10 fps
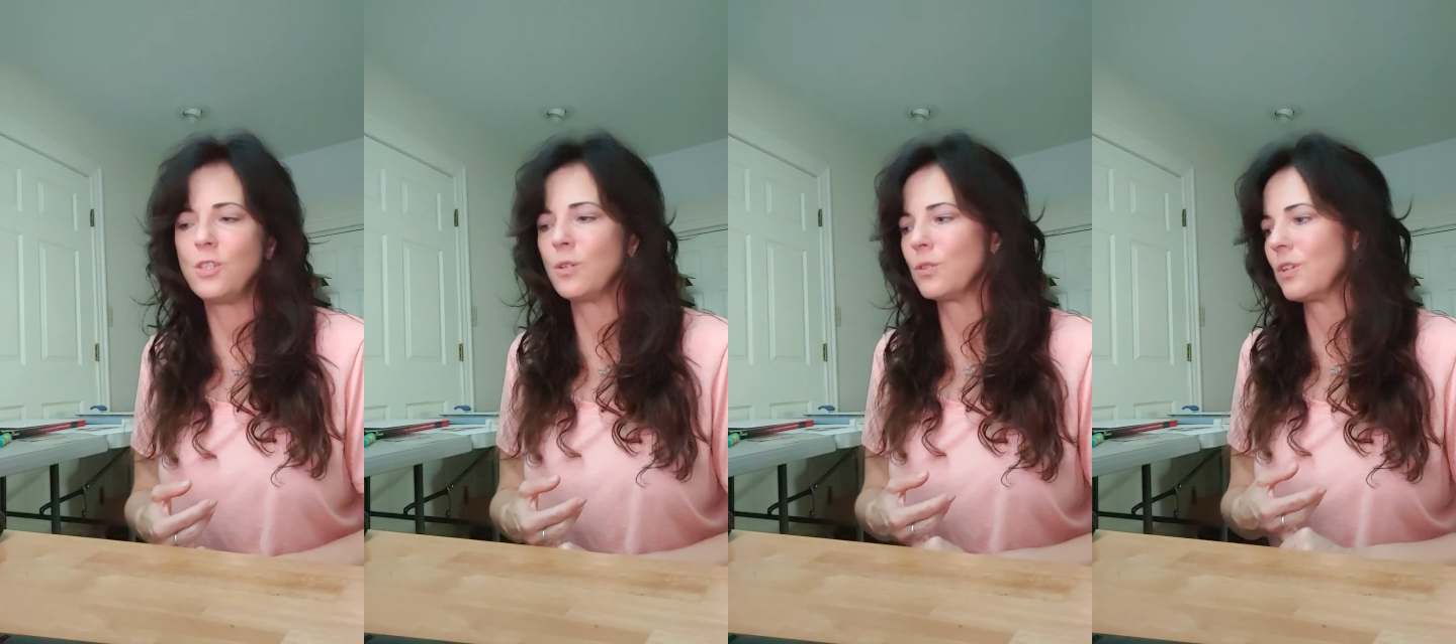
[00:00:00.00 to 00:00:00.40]

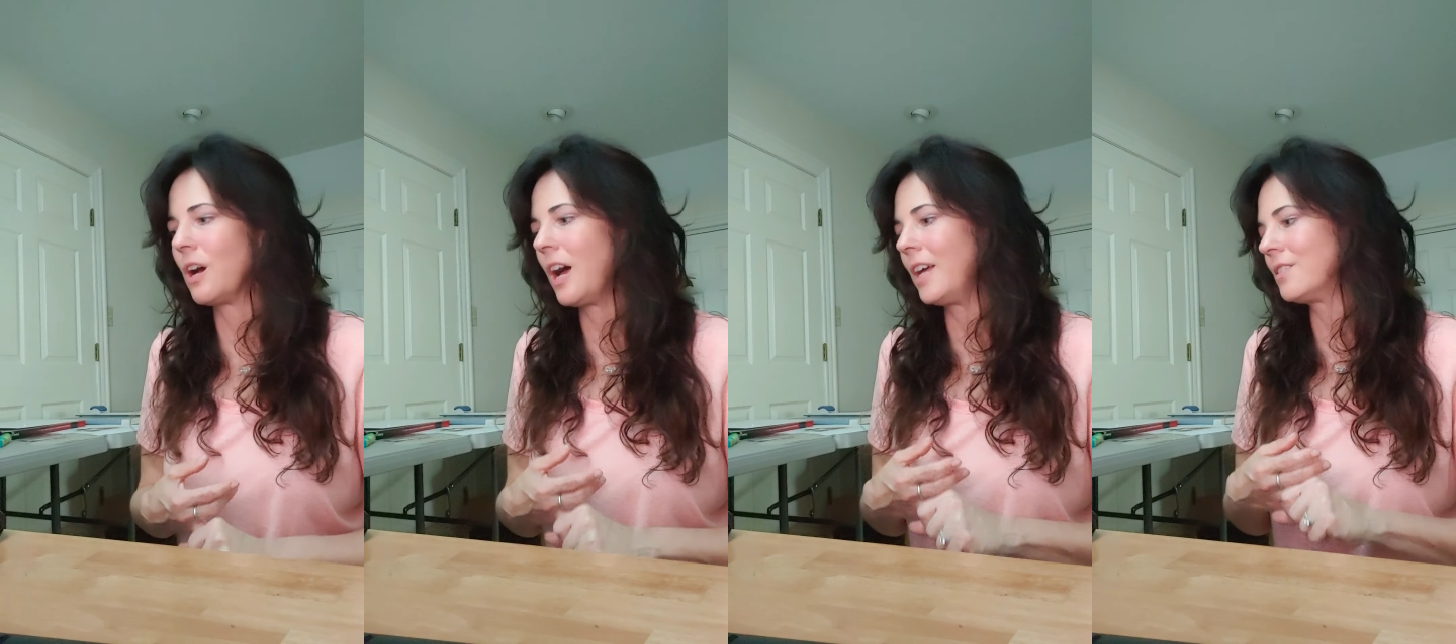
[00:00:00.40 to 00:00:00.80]
You're
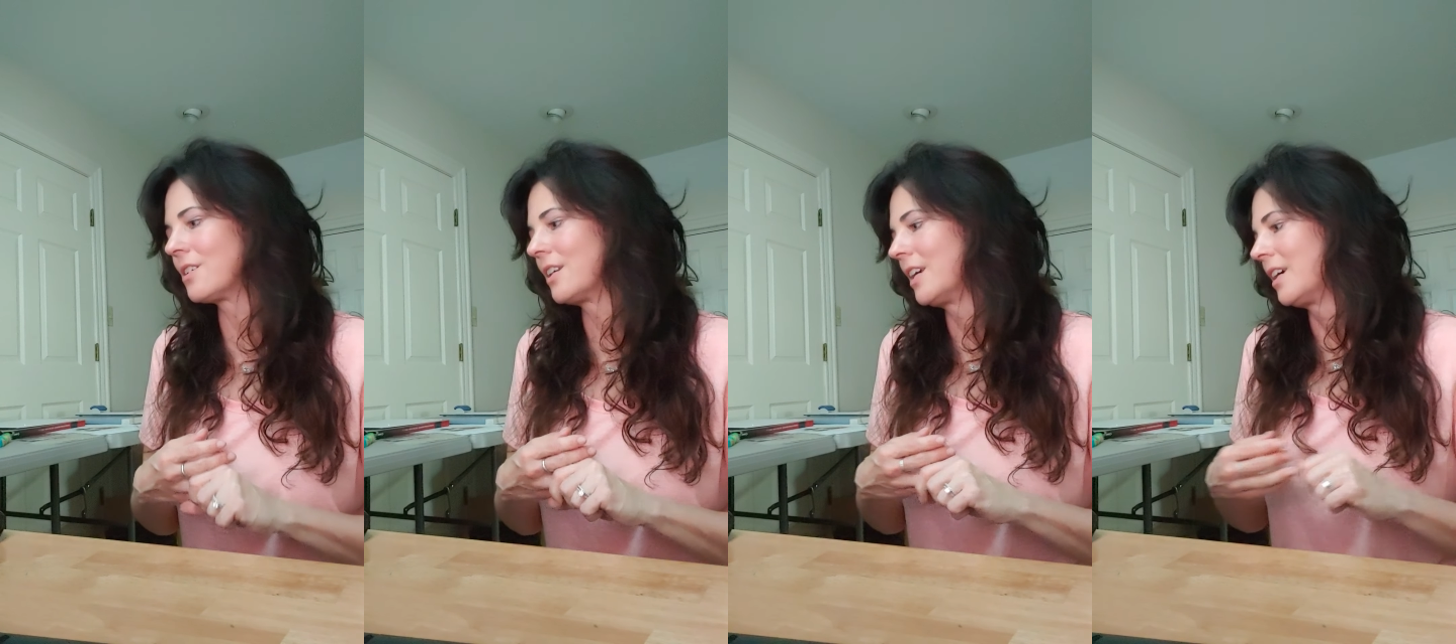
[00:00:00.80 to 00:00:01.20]
not
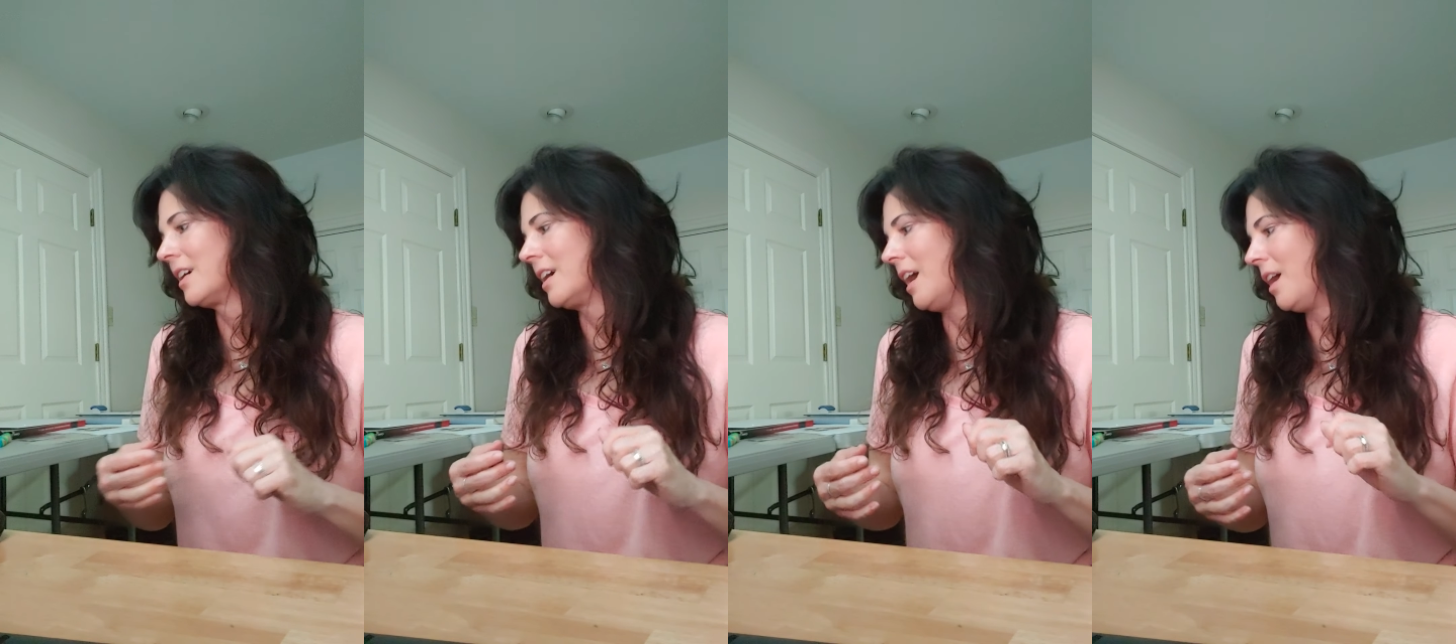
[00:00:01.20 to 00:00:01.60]

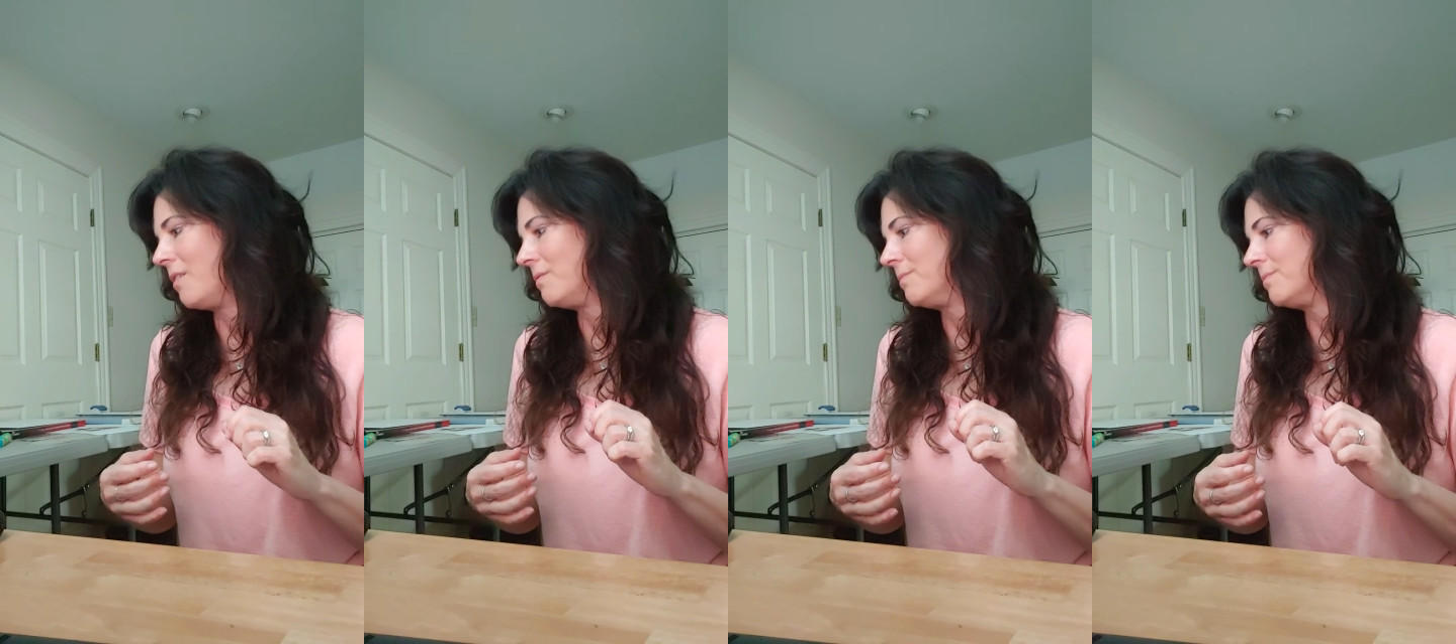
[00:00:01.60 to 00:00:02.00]

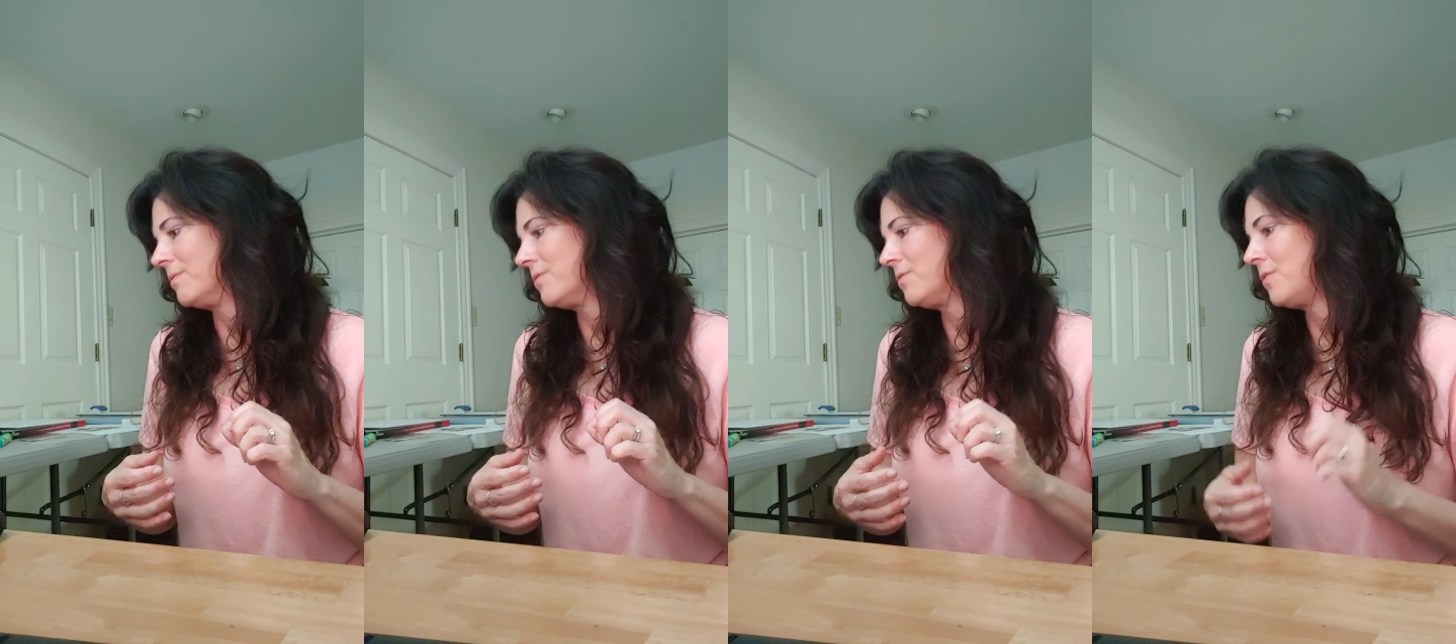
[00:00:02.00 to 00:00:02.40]

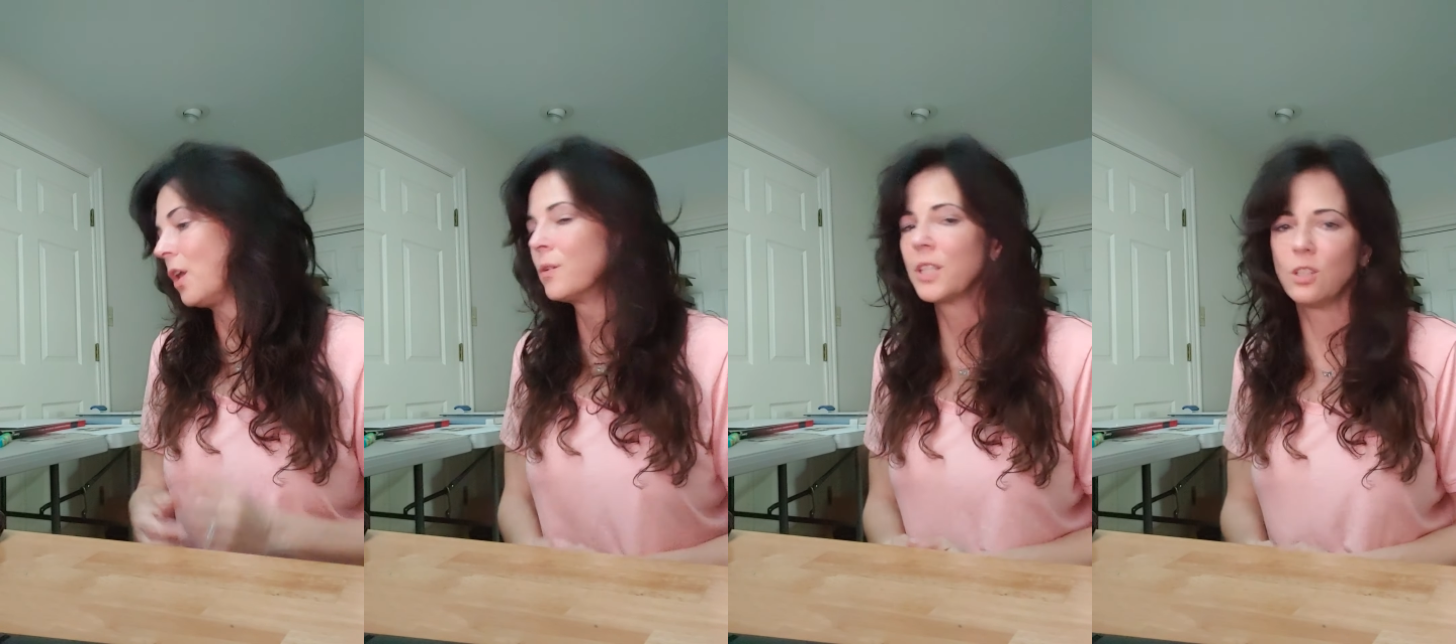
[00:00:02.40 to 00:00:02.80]

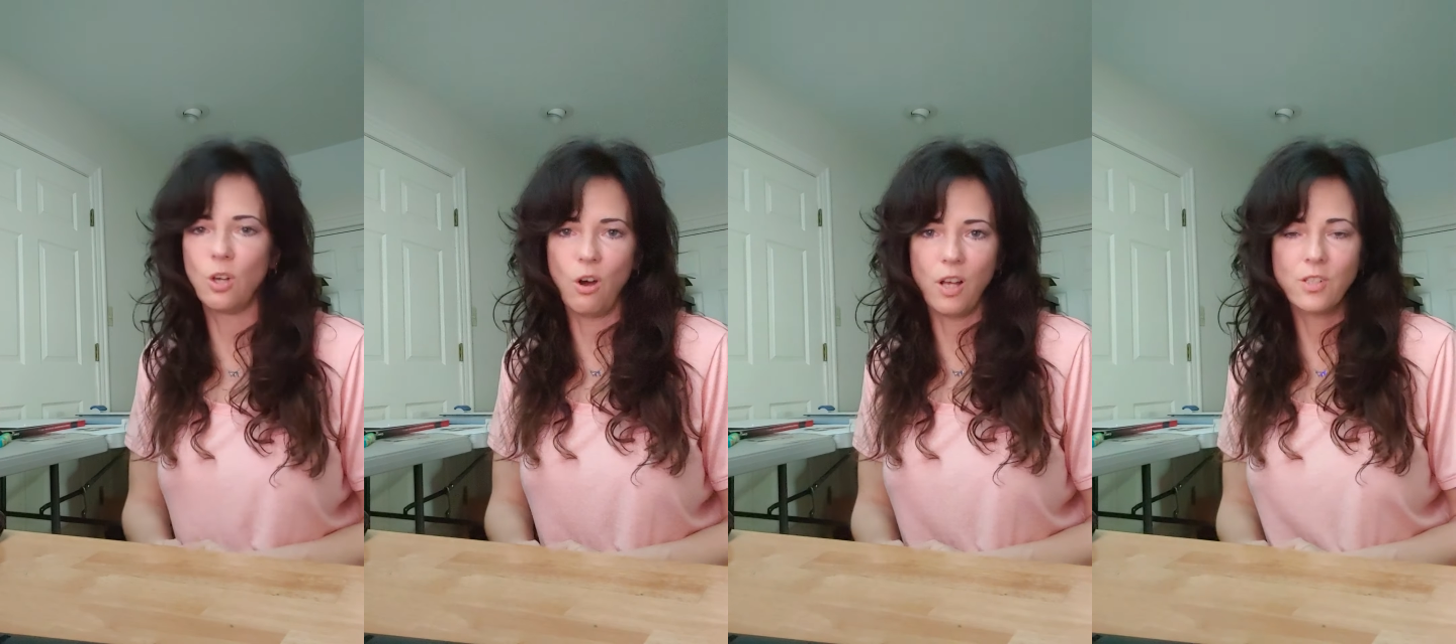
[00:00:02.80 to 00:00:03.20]
following the
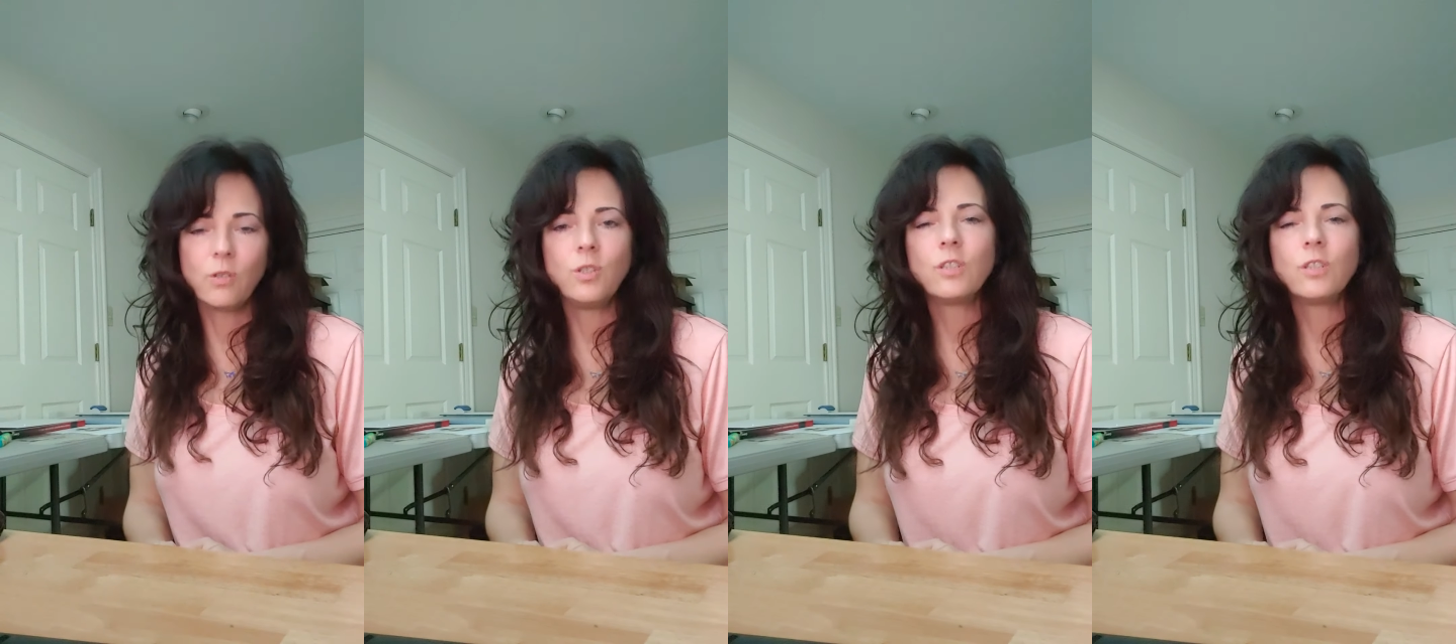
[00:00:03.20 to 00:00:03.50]
law. So